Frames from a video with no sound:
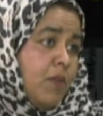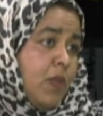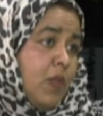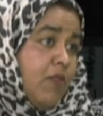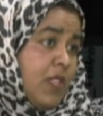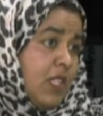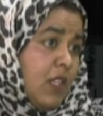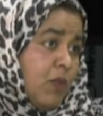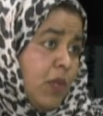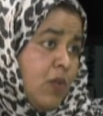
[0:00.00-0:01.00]
physical
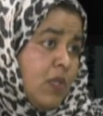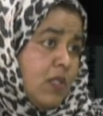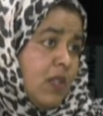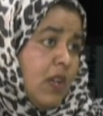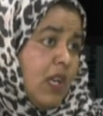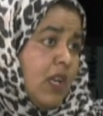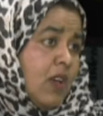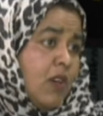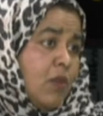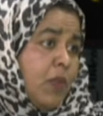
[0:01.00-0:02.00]
abuse, and it
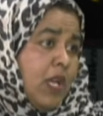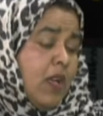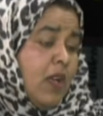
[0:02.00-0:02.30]
could be